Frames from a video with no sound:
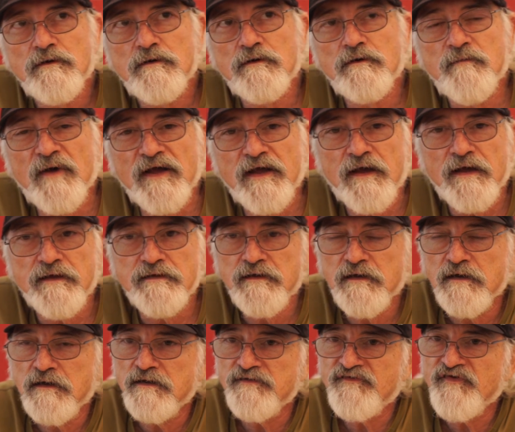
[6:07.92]
Oh my God,
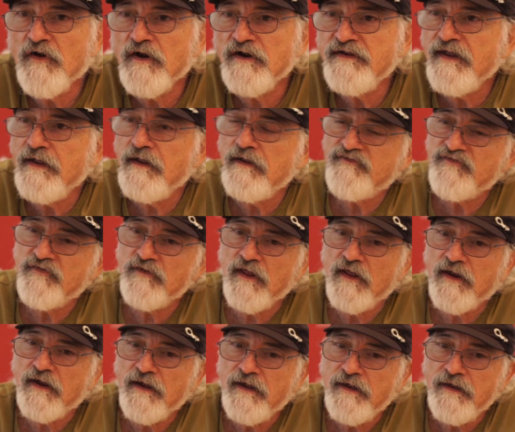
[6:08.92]
it's hard to answer
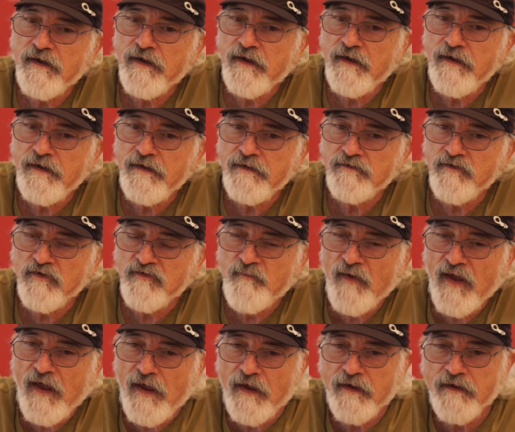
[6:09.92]
that. I look
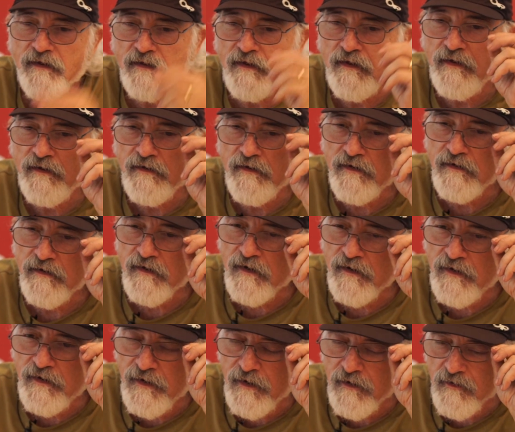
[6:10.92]
back and
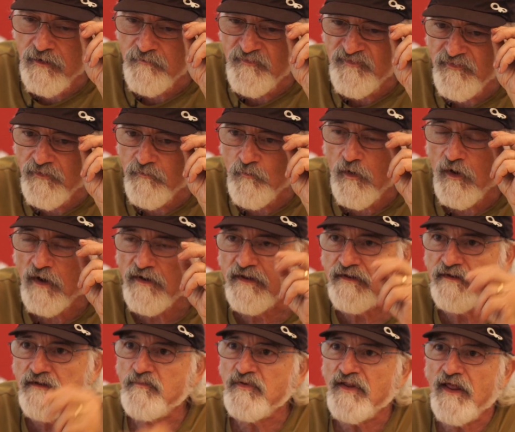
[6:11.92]
how I'm still
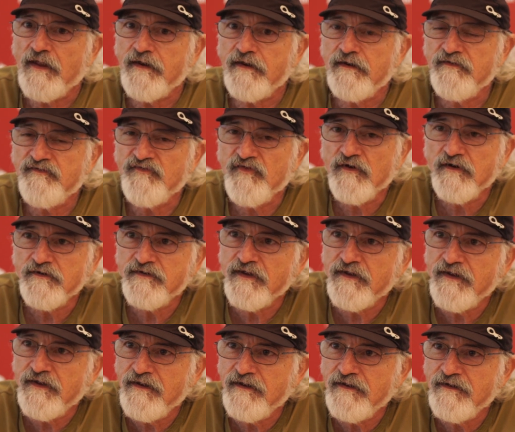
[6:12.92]
walking the planet is hard to
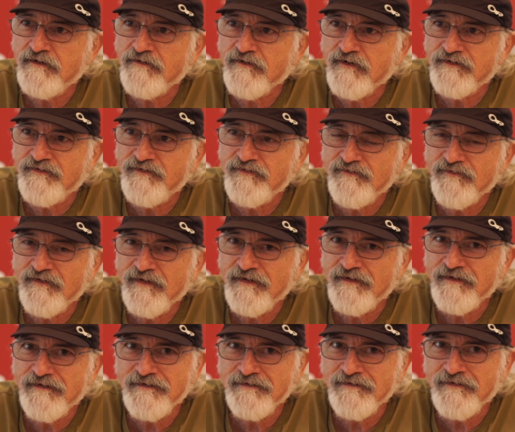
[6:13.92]

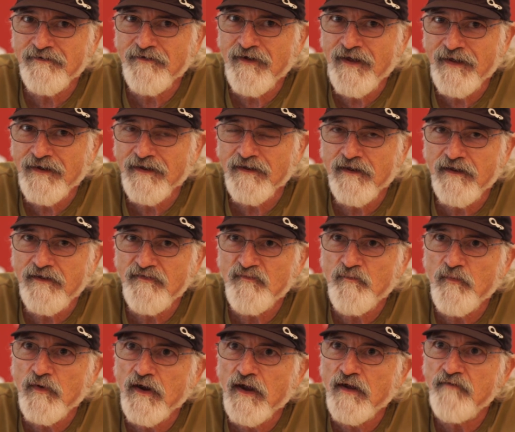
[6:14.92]
analyze.
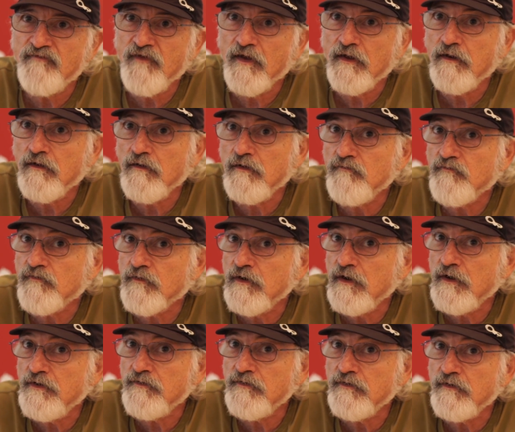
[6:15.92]
But I've done over
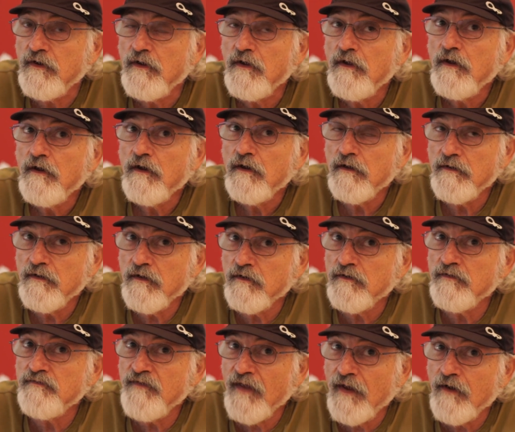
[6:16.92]
100.
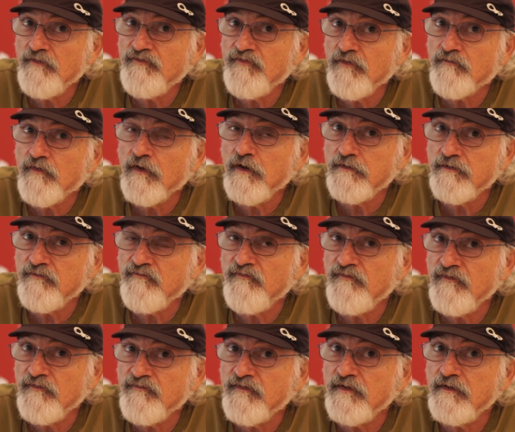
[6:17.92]
Yeah. Now it's over
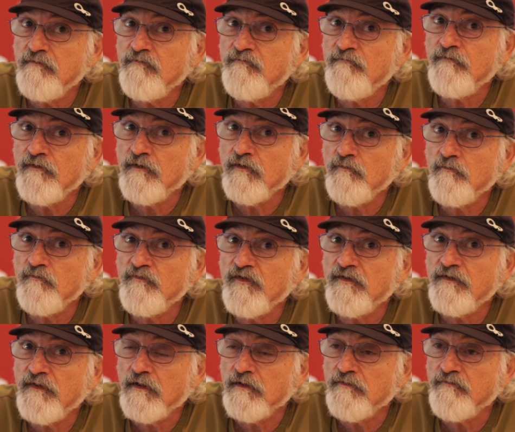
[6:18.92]
150 films
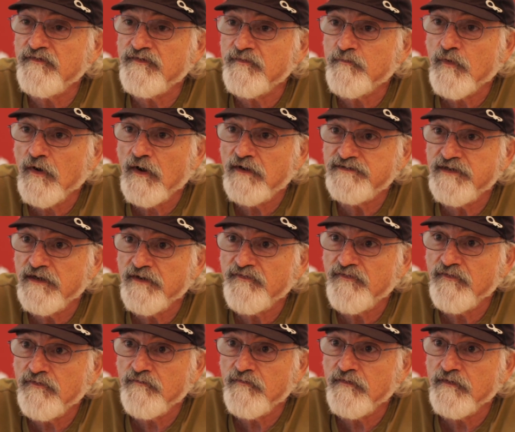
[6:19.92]
and television
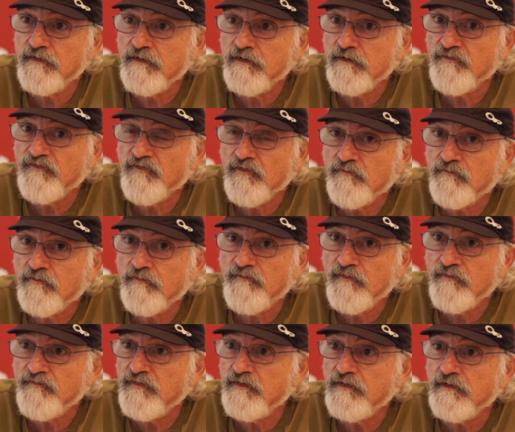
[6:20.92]
projects over the years, over a
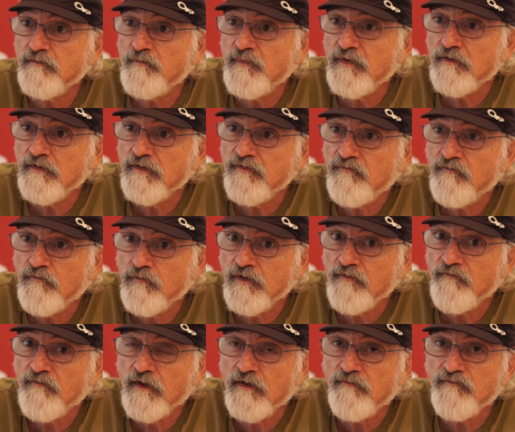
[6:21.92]
50-year period,
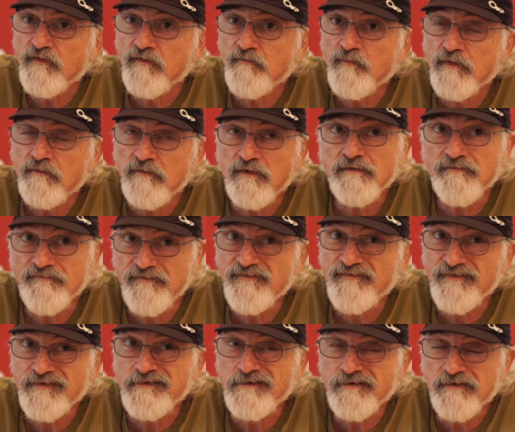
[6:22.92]
45-year, no,
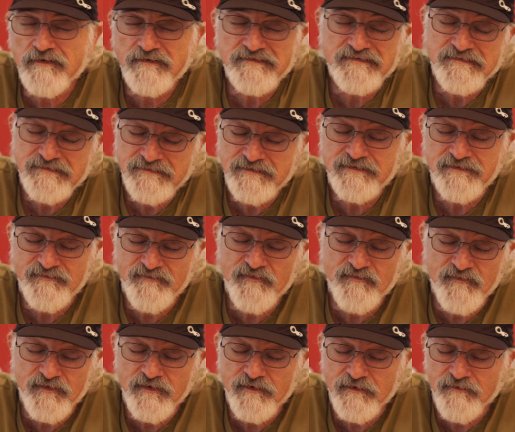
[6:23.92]
50-year, I mean, it's
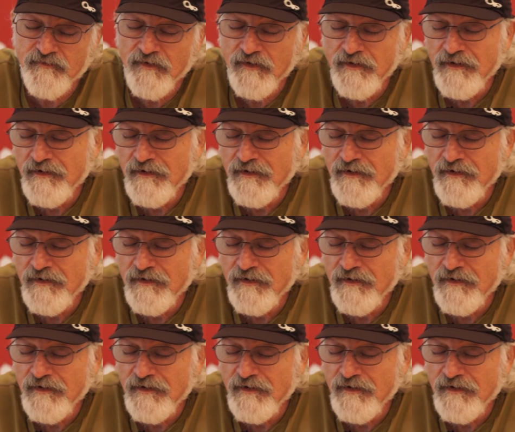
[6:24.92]
50 years.